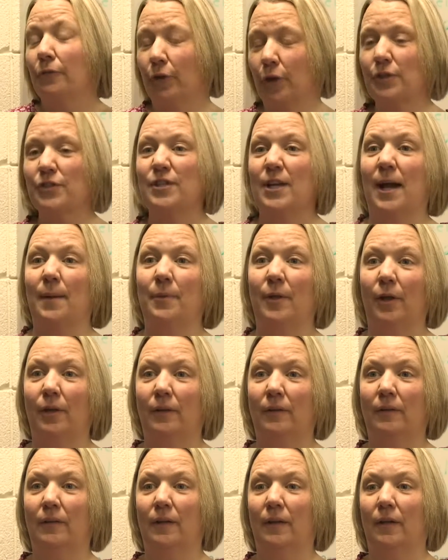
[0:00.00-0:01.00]
first time
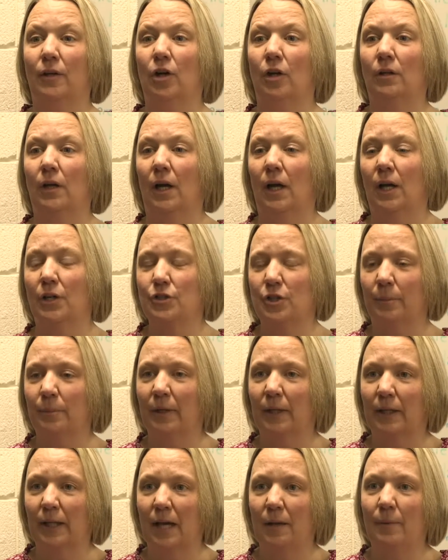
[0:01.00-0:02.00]
that the uh,
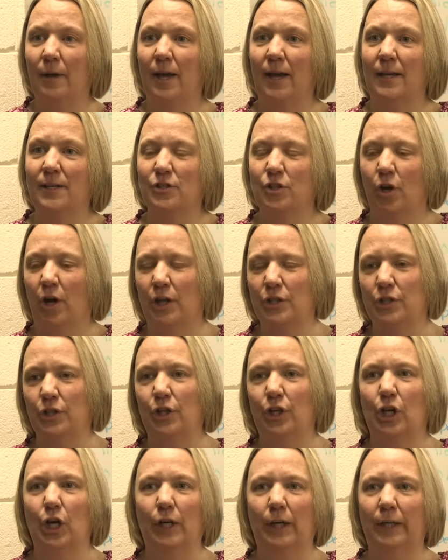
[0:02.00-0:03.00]
German Club has gone to
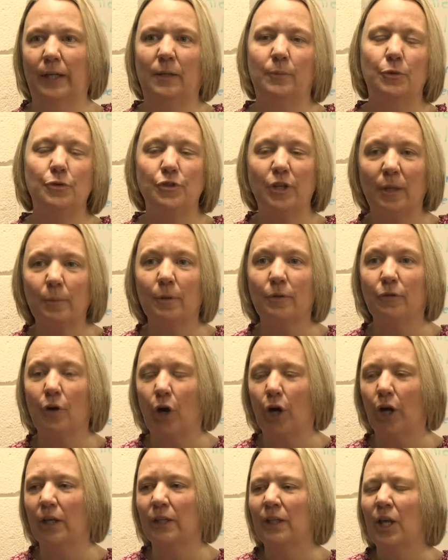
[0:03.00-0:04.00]
the Carnegie Museum of
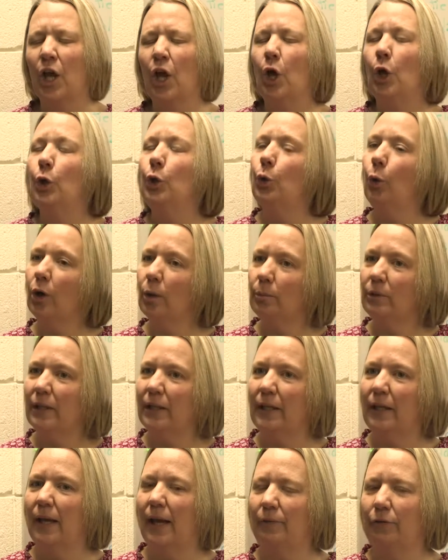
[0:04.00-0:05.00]
Art.
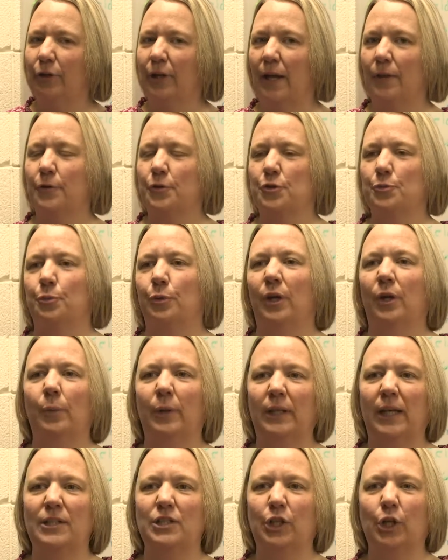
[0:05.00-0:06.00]
Normally, every other spring,
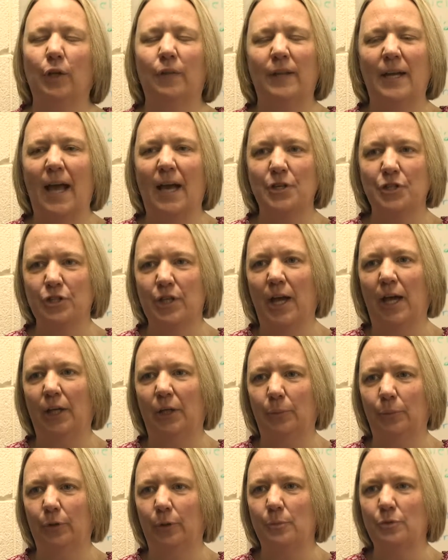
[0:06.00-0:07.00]
we'd like to go to the
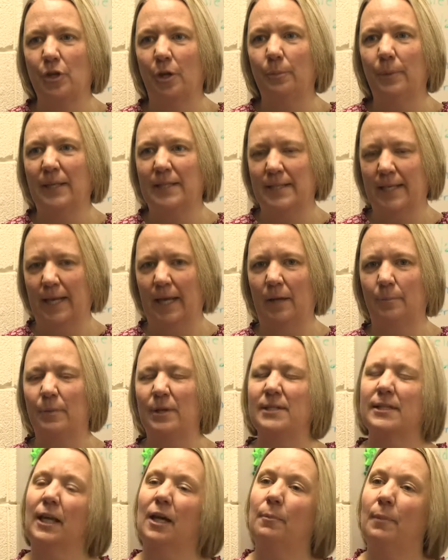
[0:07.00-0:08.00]
nationality rooms on Pitt's
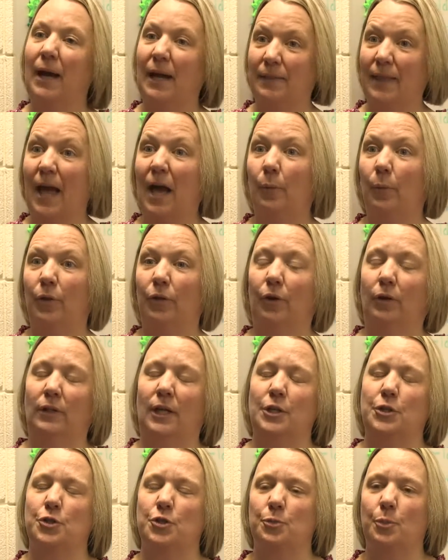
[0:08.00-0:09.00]
campus and combine that with our
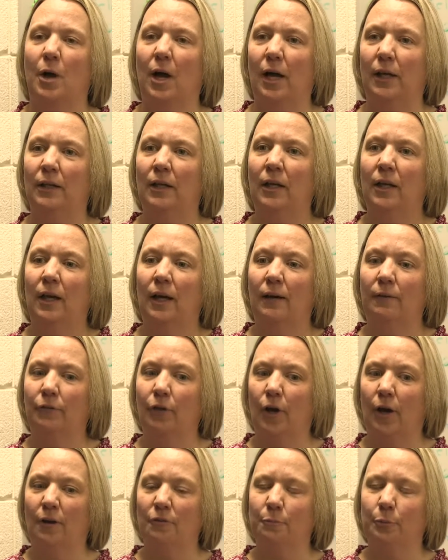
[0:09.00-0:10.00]
lunch spot of
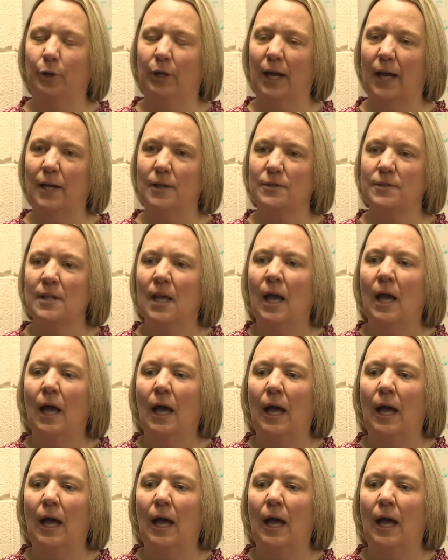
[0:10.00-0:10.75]
the Hofbräu House.